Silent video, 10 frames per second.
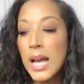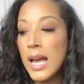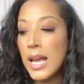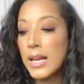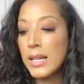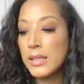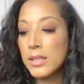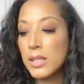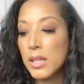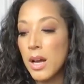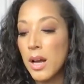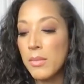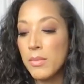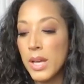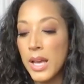and
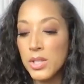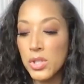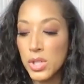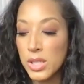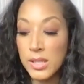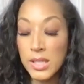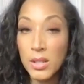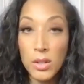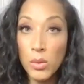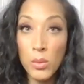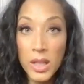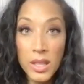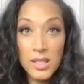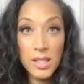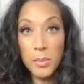um and she's still with
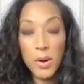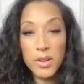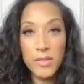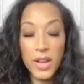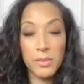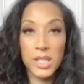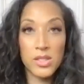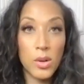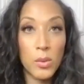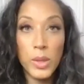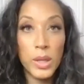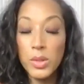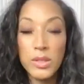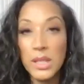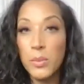us and a part of the family so we will
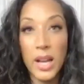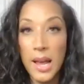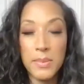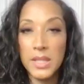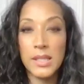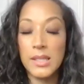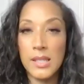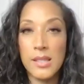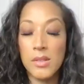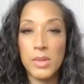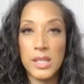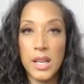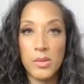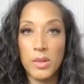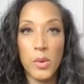see what happens in season three
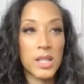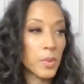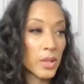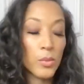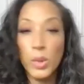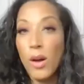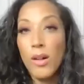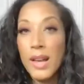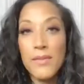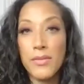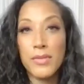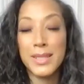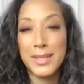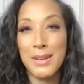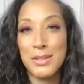scheduling wise but we all have every
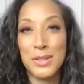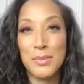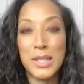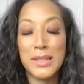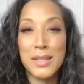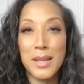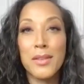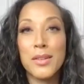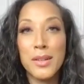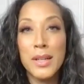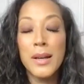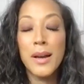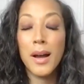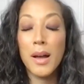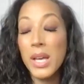intention of being together
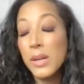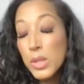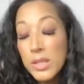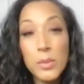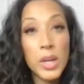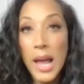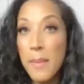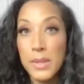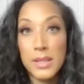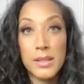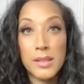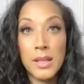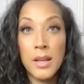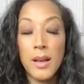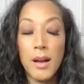um and we'll see what happens
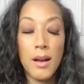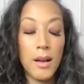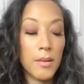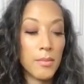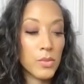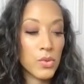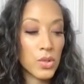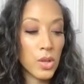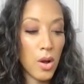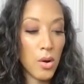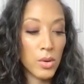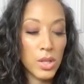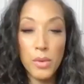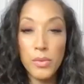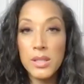um so you
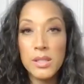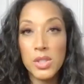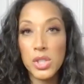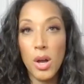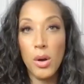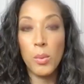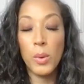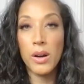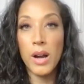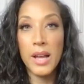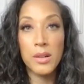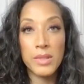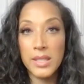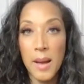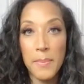know this is a show where i don't
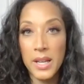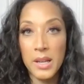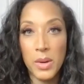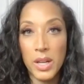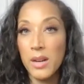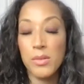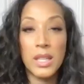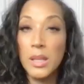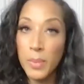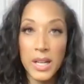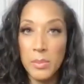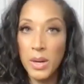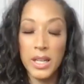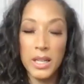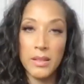stop anybody i don't keep
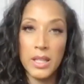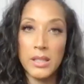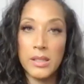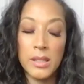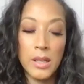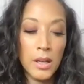anybody in these